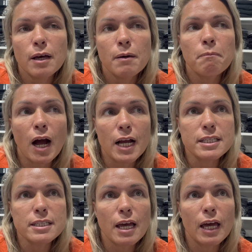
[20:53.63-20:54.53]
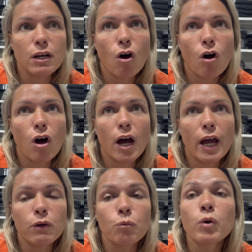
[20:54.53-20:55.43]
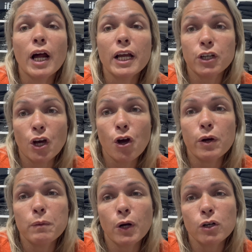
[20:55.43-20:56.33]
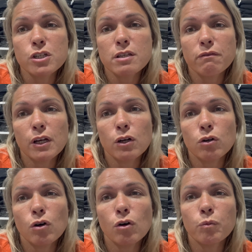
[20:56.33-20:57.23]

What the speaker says: mindset on when I go and purchase a vehicle,